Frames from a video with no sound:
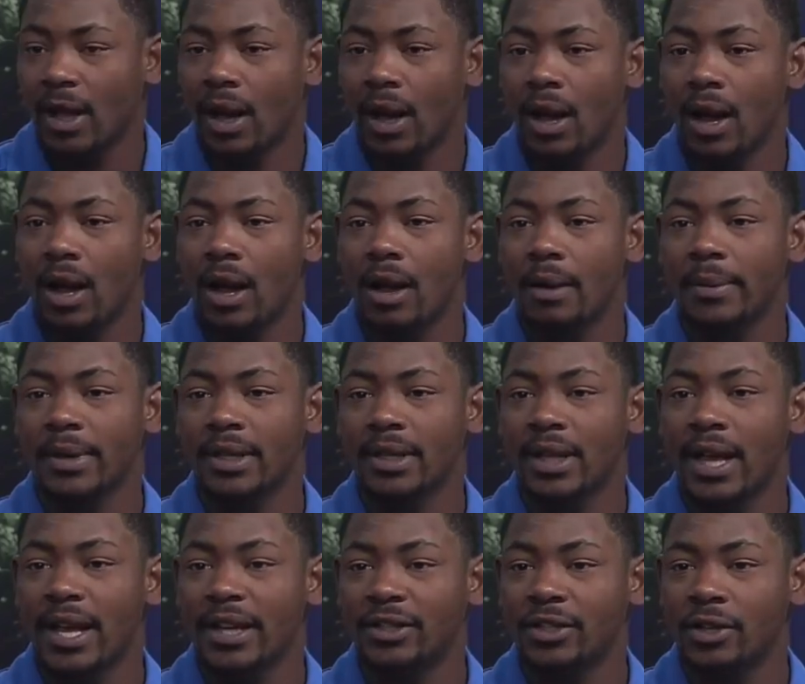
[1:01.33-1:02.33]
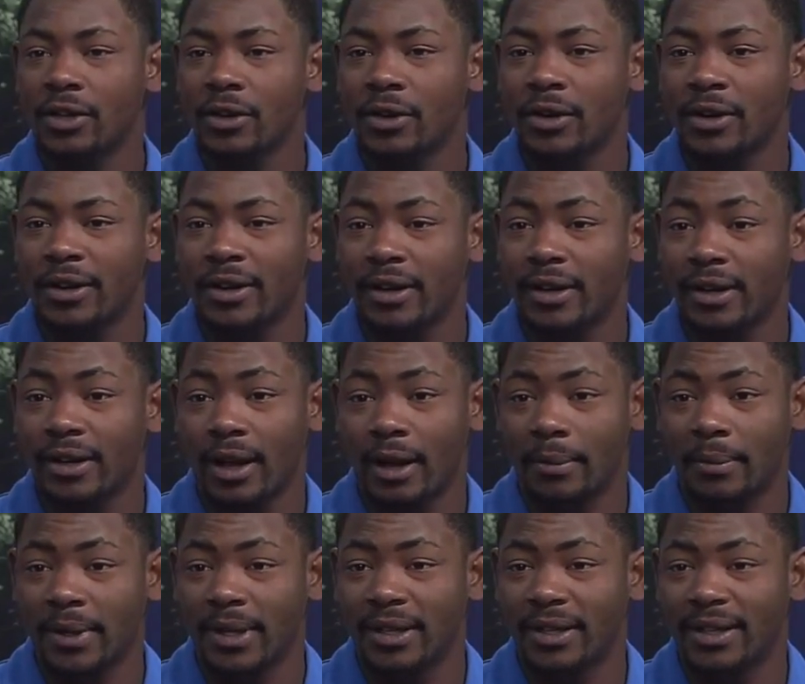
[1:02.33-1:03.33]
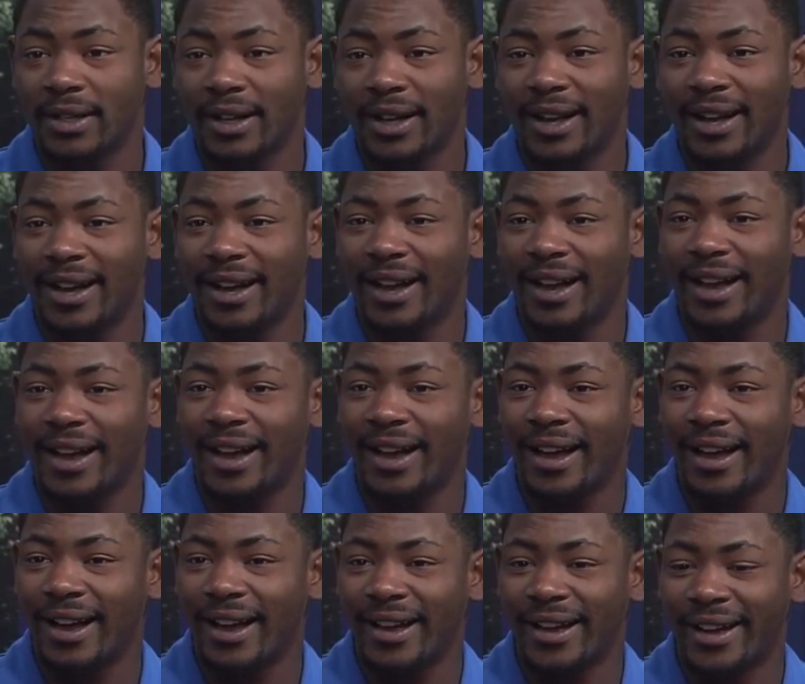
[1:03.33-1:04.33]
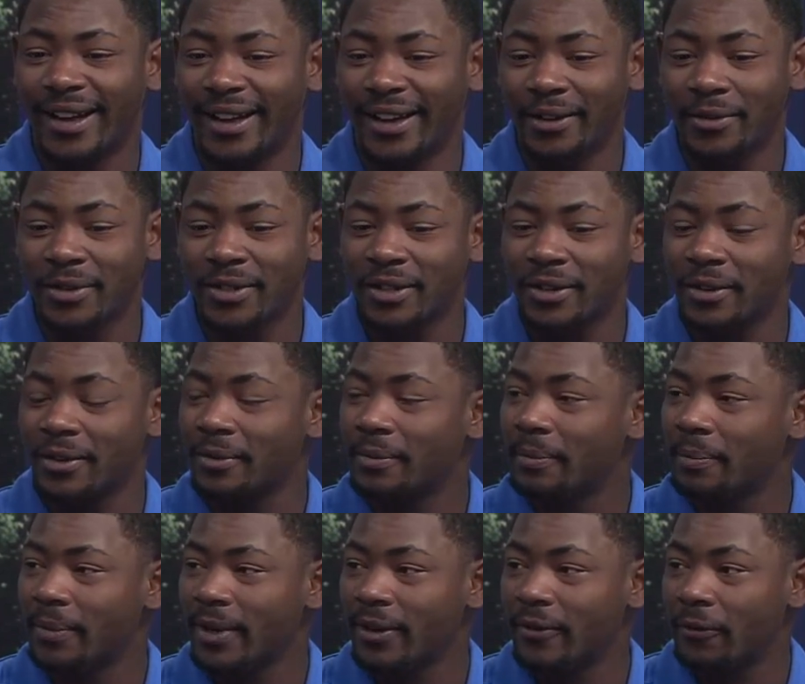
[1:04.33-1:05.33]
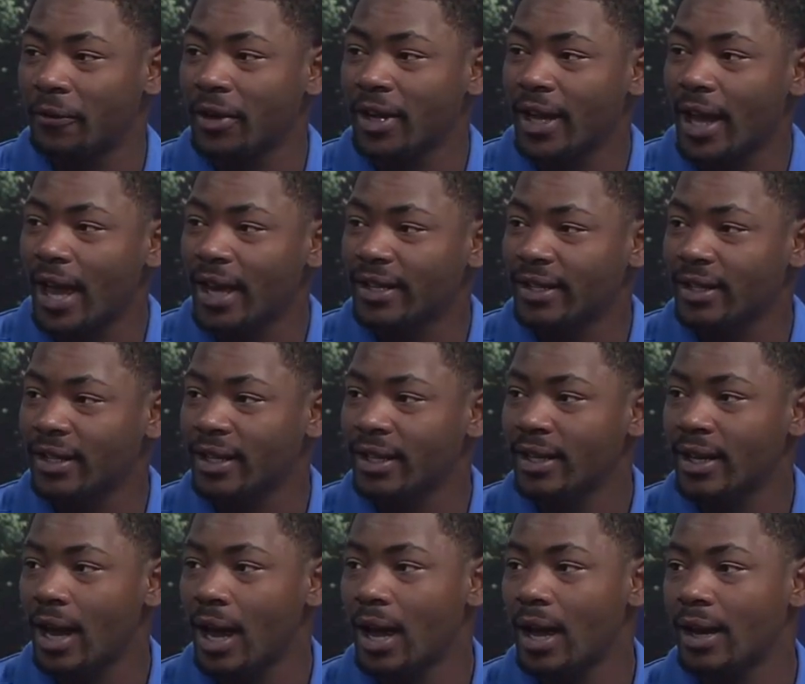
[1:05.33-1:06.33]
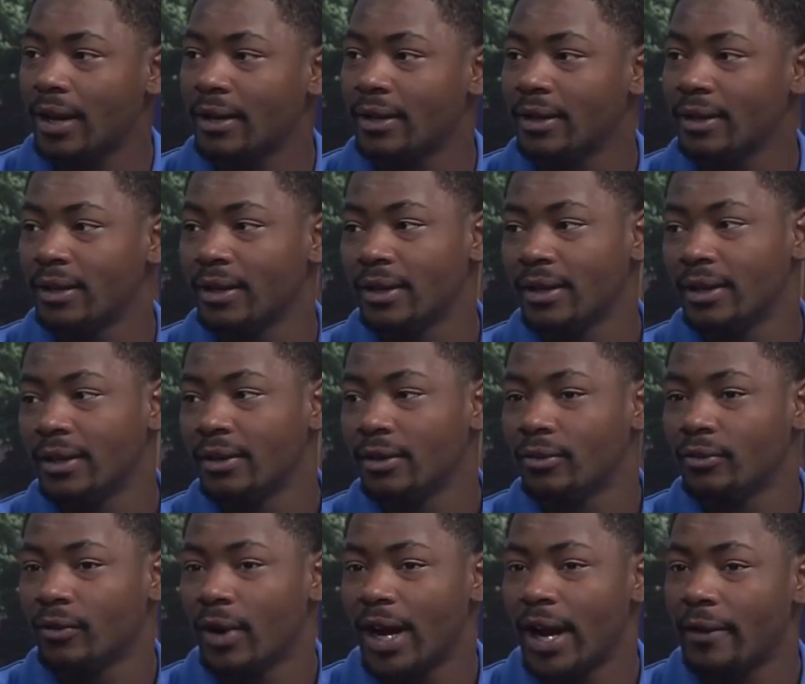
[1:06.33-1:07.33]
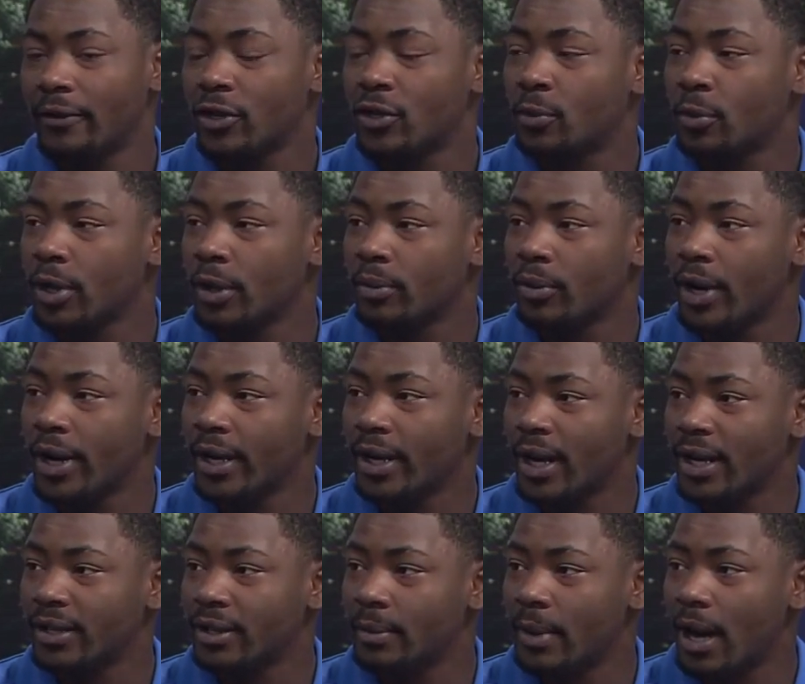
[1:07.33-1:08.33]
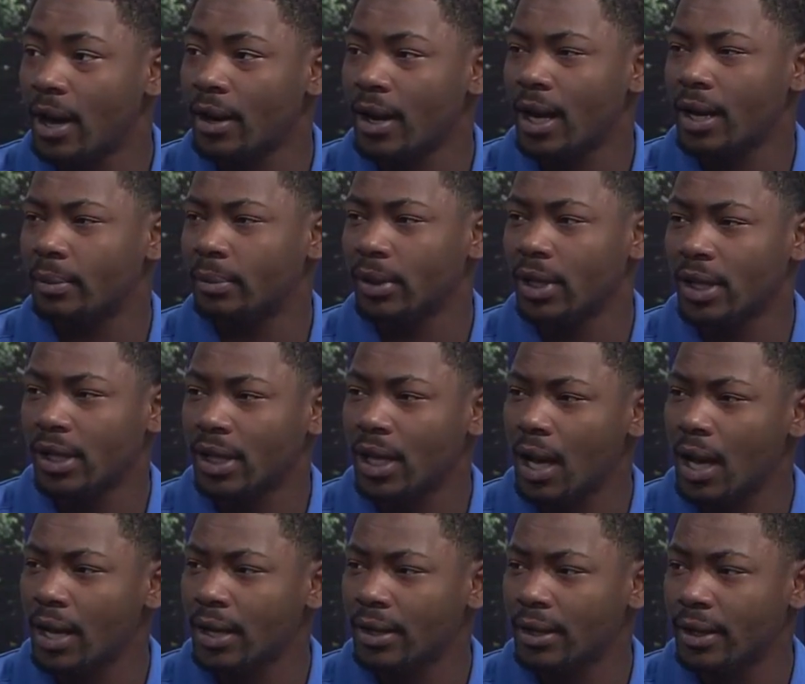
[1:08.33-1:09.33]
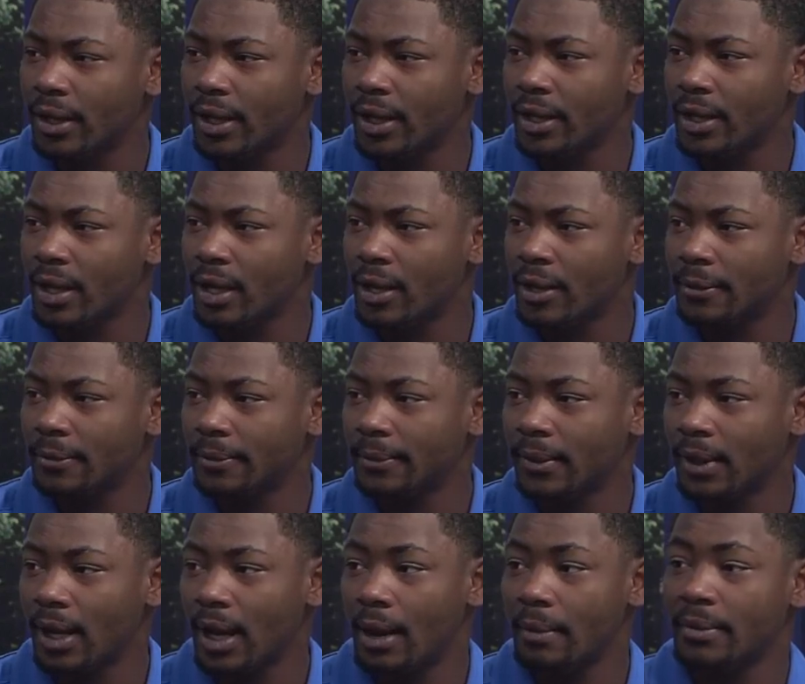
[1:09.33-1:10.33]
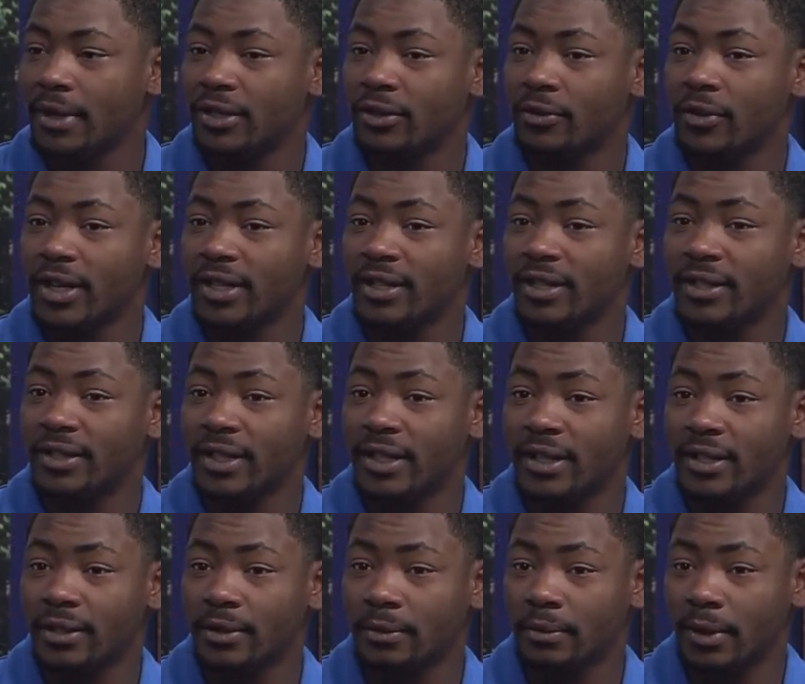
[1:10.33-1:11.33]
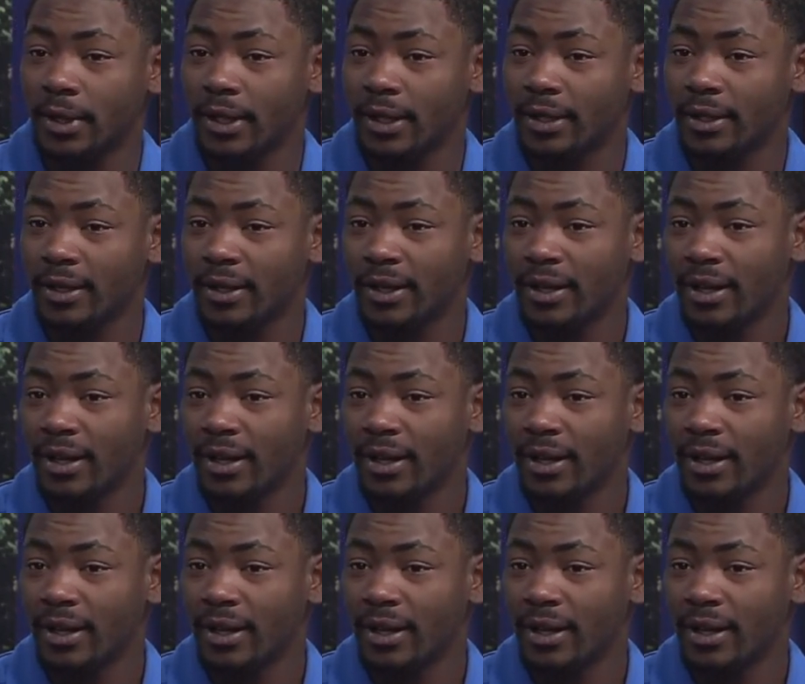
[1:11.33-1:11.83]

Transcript: Uh, I mean, last year, I mean, it was a big freak accident. I, right after spring break, I somehow got a blood clot and um, I missed the rest of the season. But